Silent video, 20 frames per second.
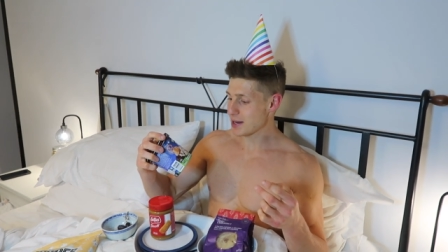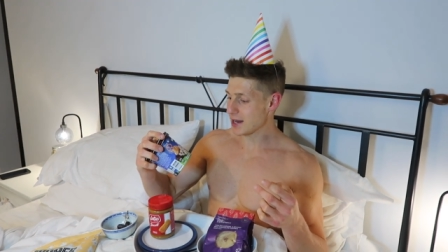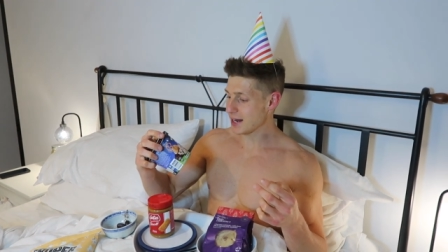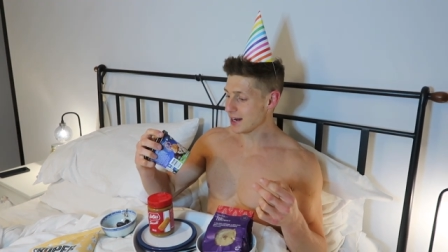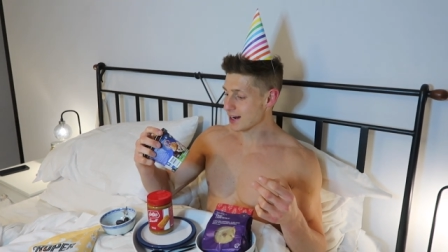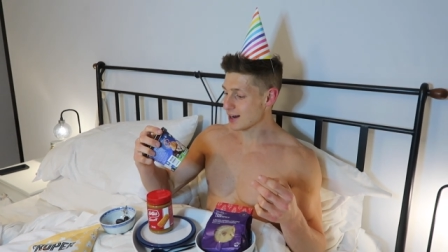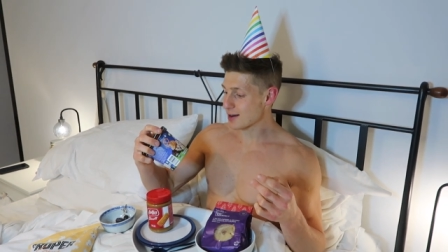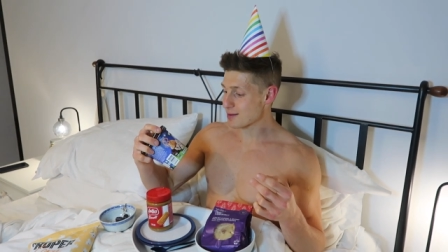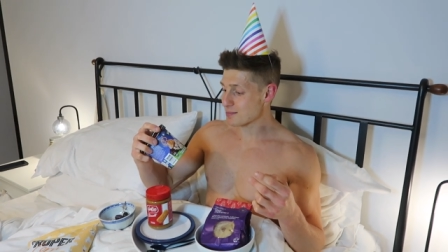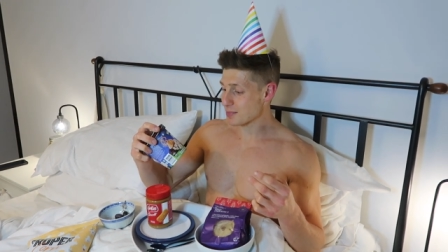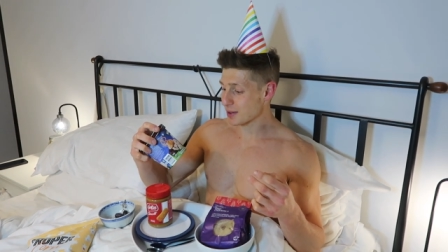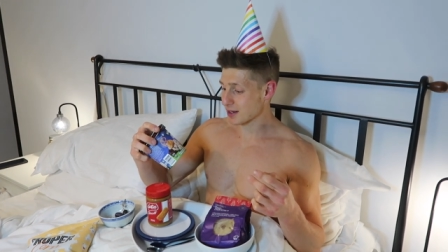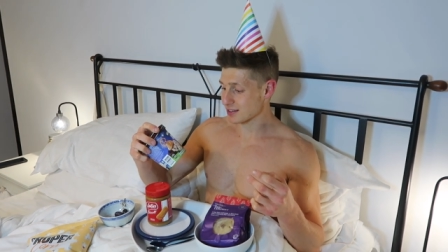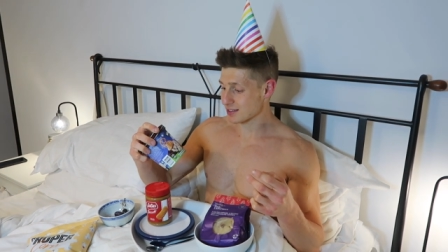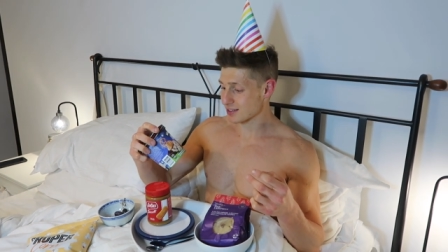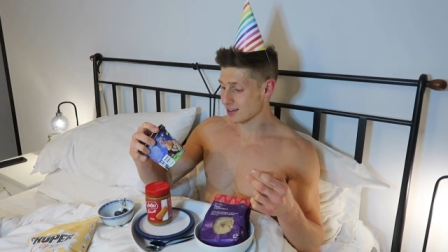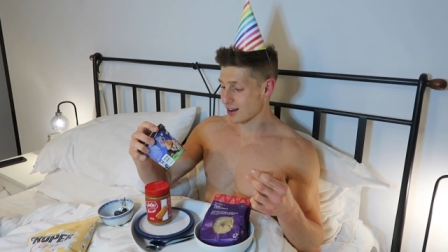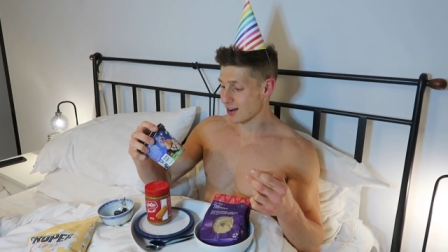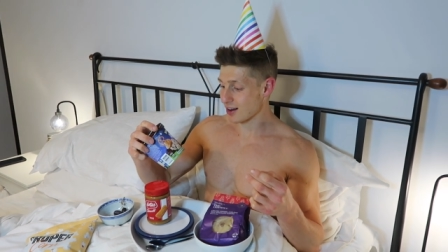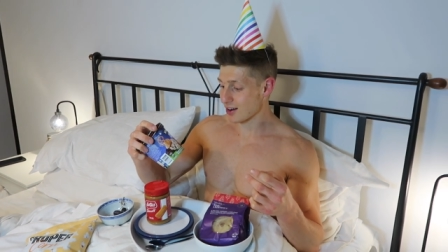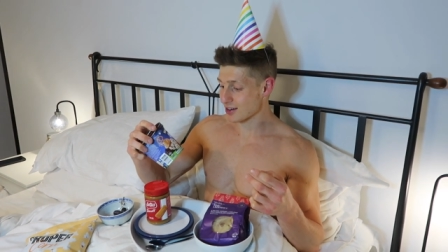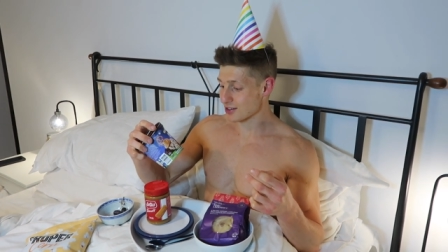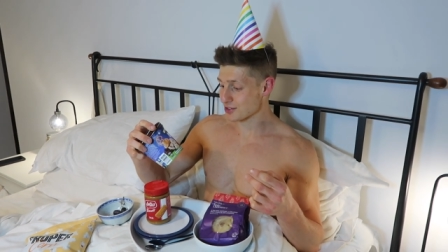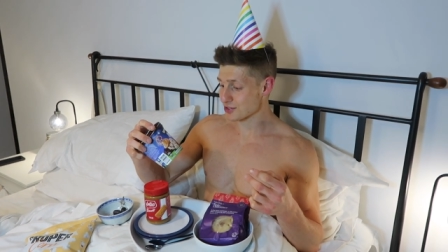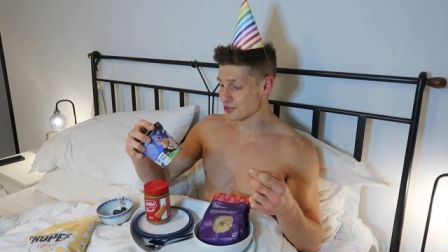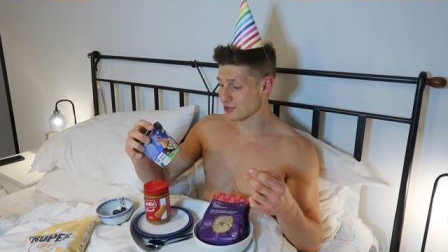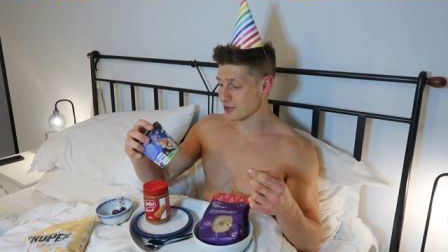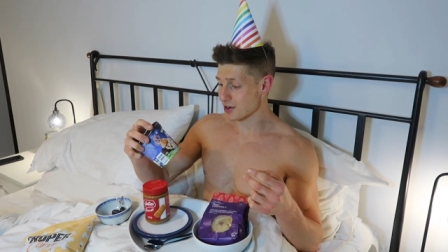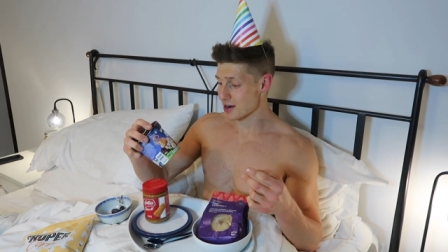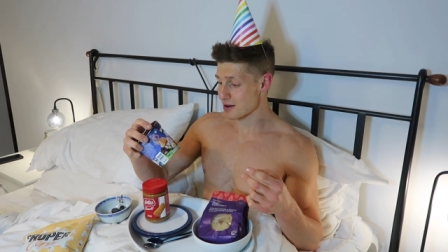Peanut butter
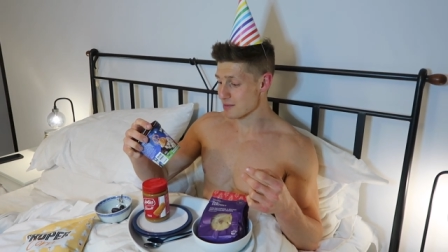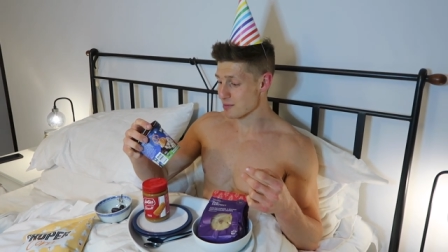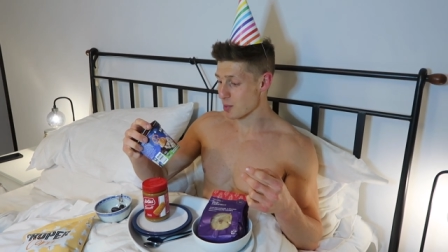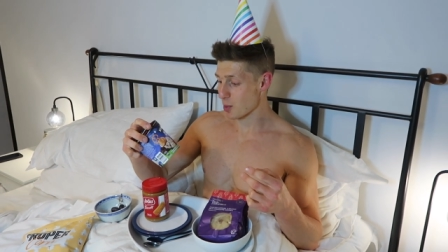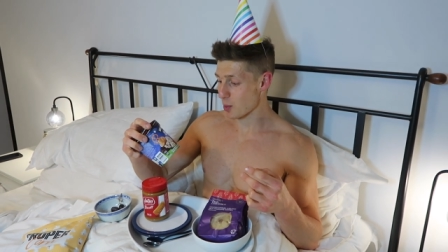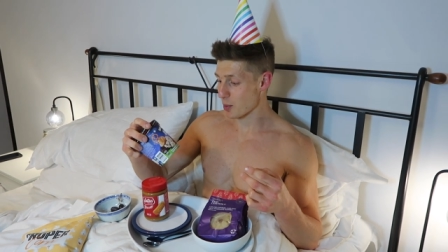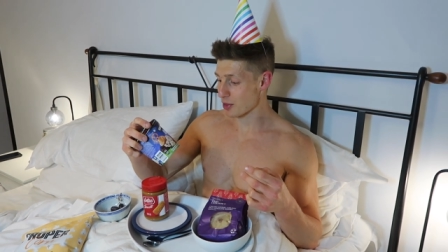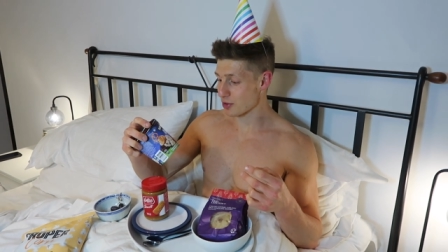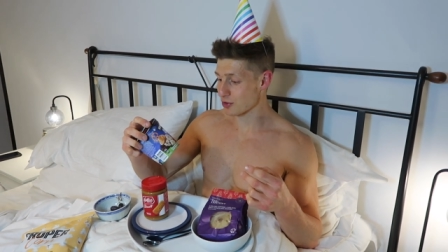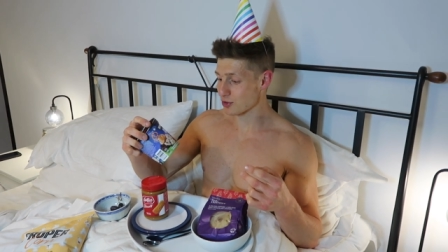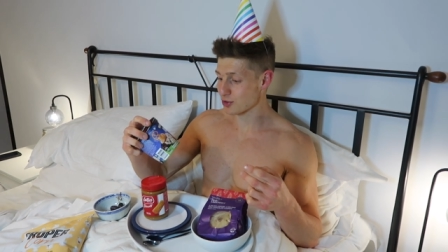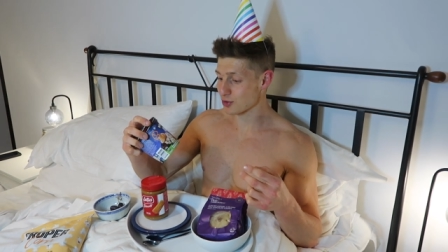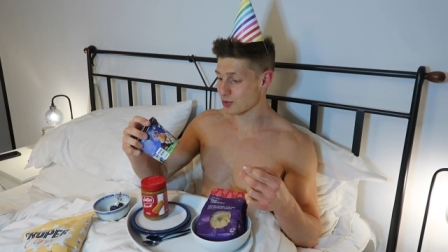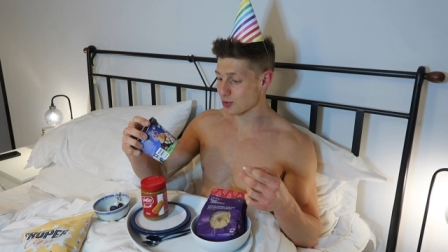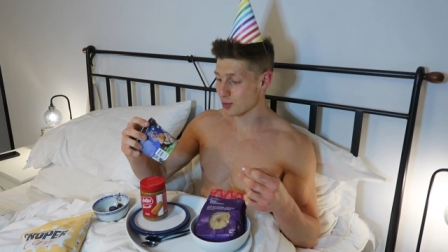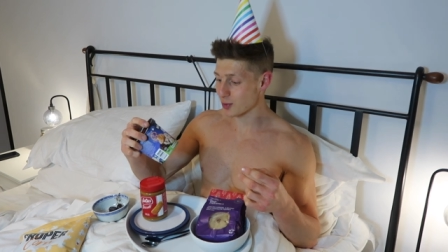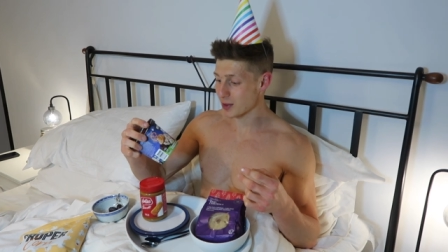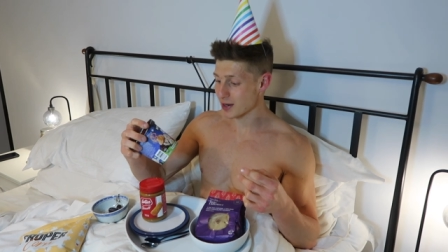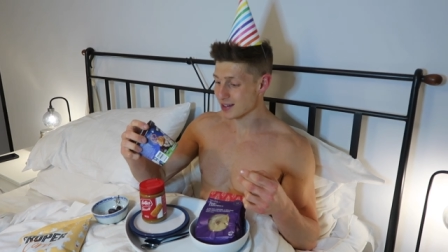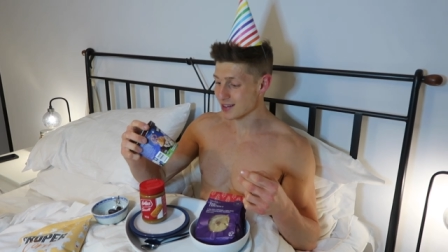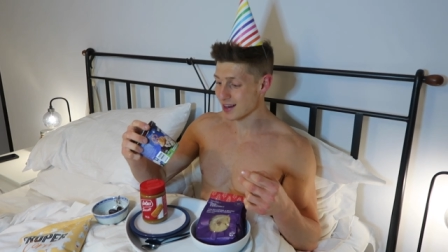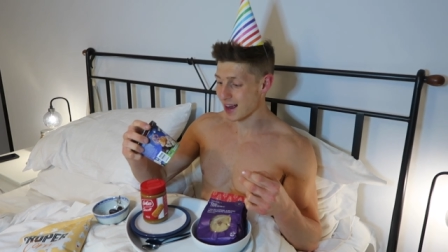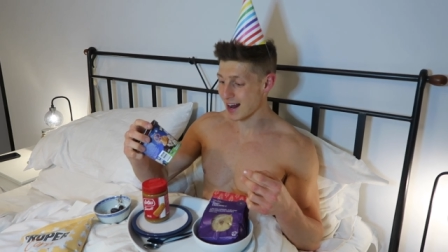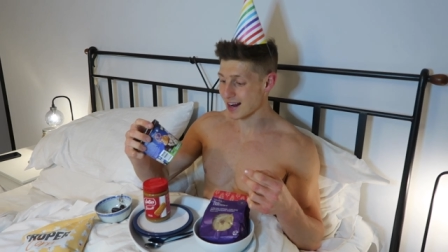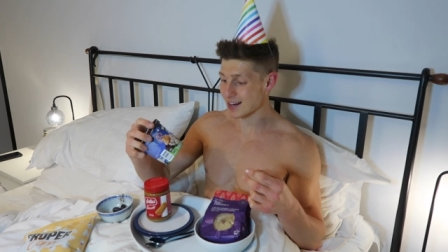ice cream with sweet